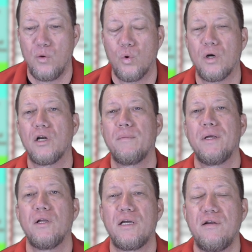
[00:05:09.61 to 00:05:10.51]
We're going to be
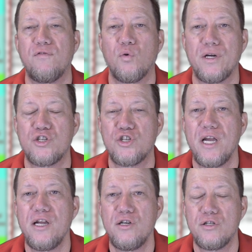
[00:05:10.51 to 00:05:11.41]
looking for
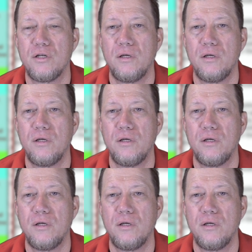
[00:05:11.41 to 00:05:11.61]
exchange